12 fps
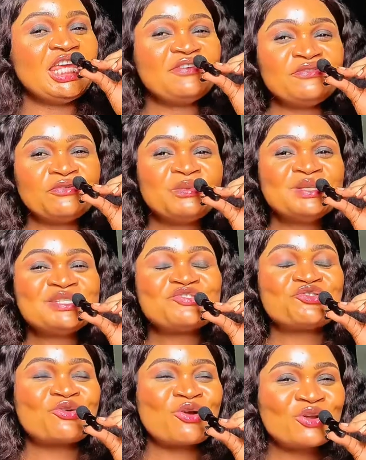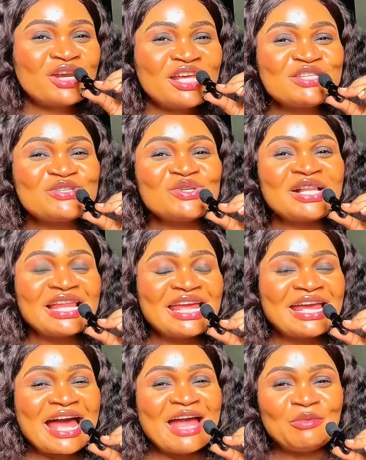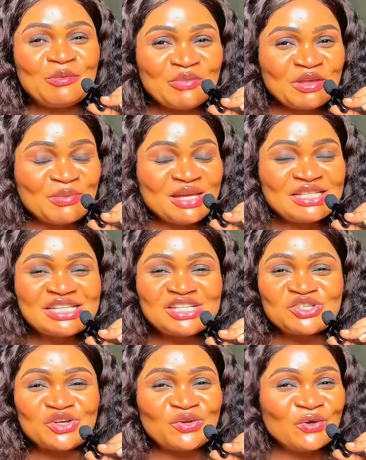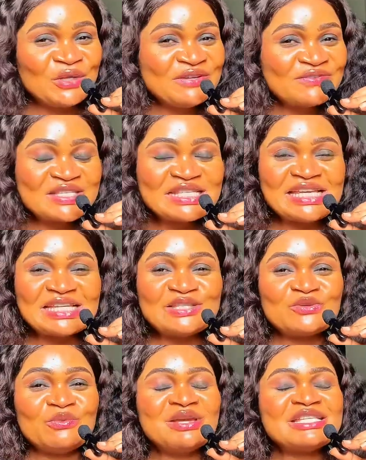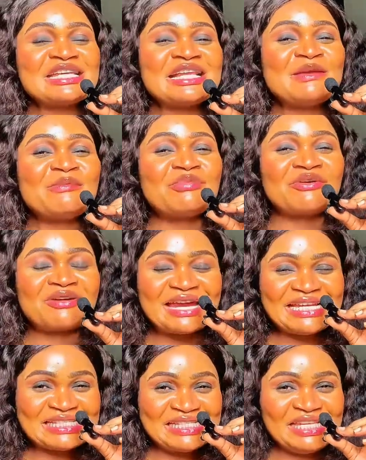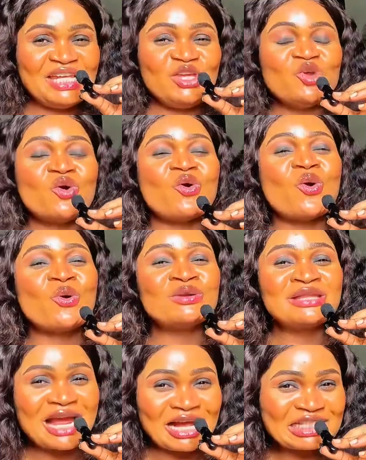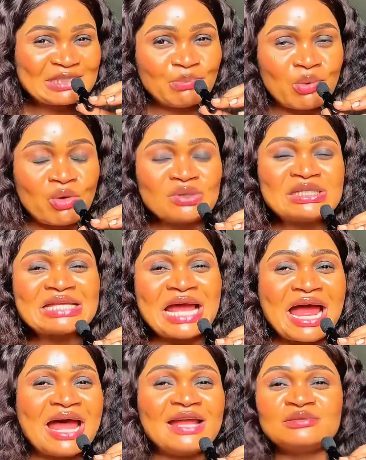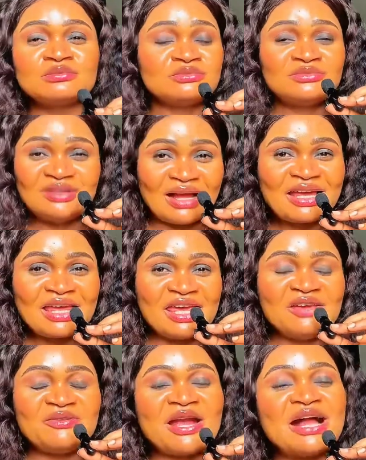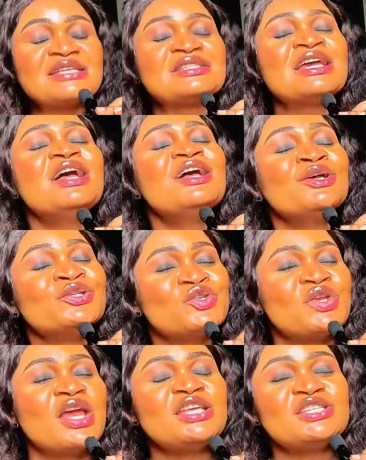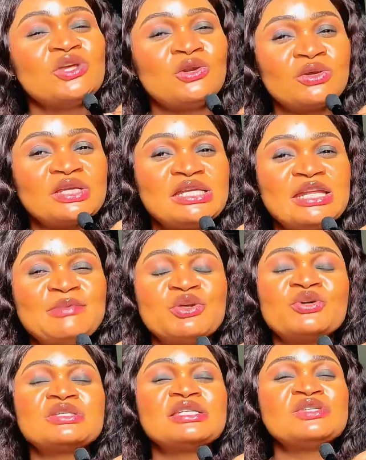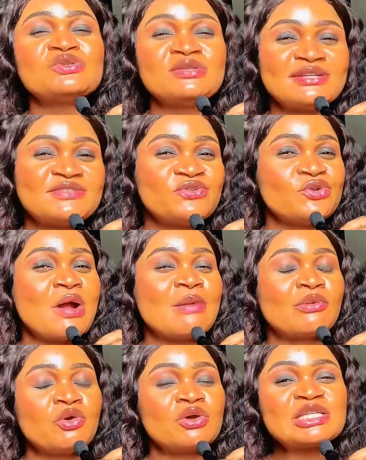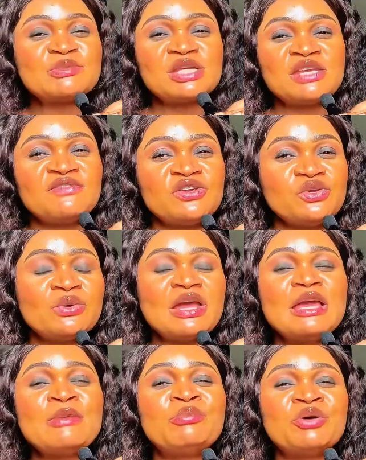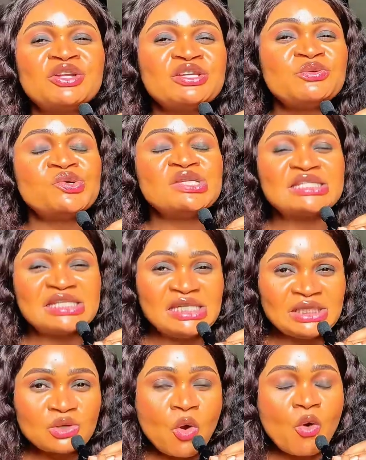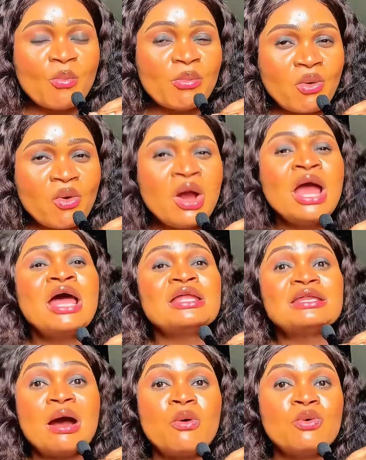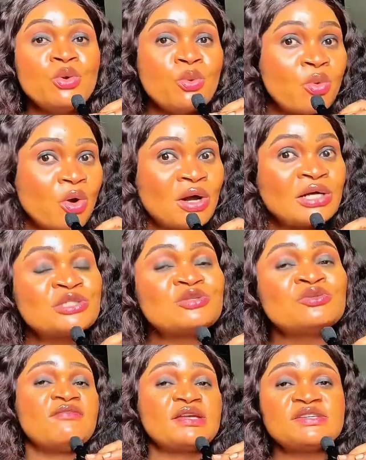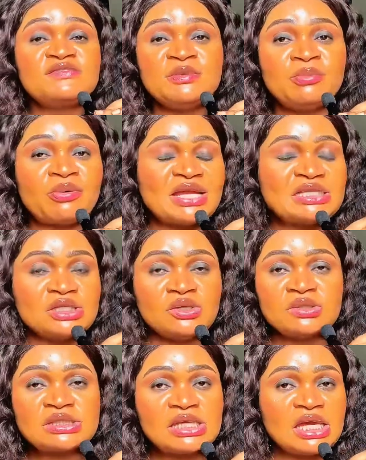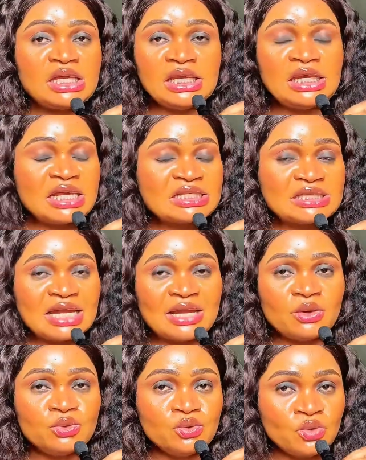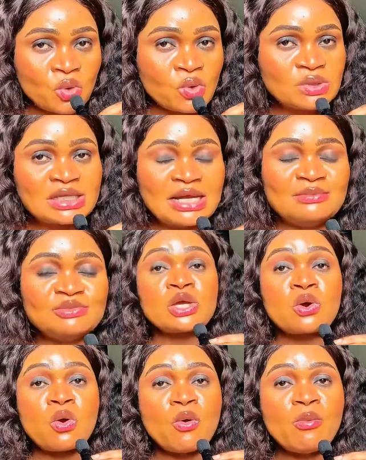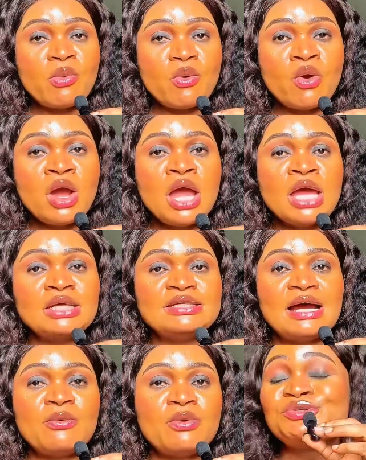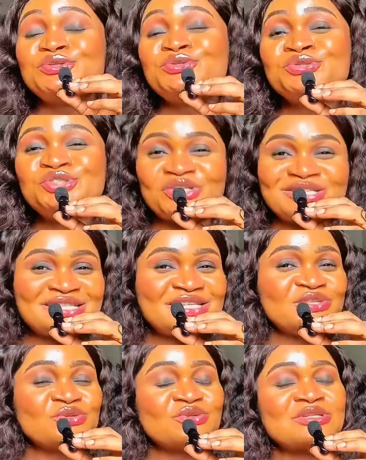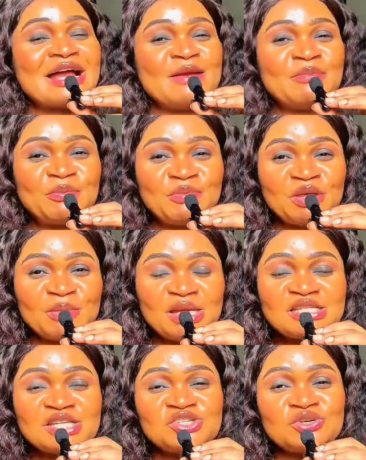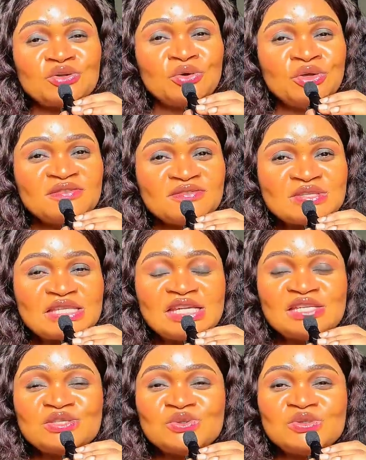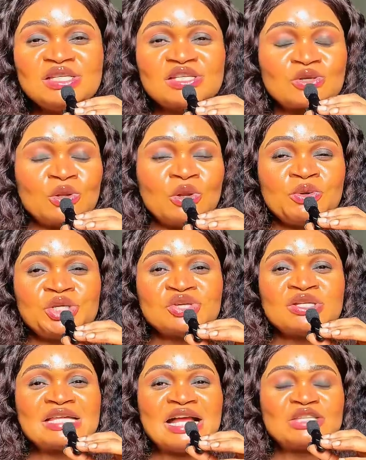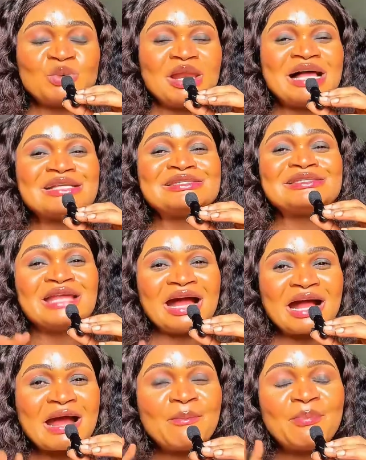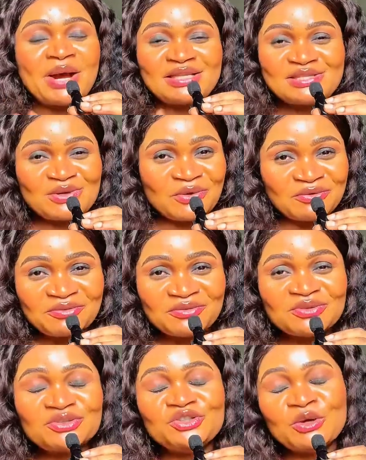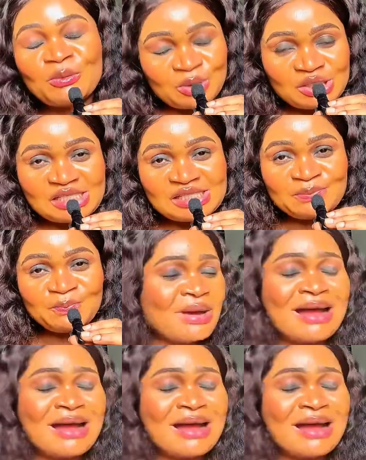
you've been struggling to clear hyperpigmentation, uneven skin tone, basically brightening your dark spots and dark areas, today is your lucky day, because in today's video I'm going to be giving you a body routine combo that would work to effectively brighten your skin in less than no time. A combo that would do justice to those hyperpigmentation, uneven skin tone, discolorations, as well as dark parts of your body.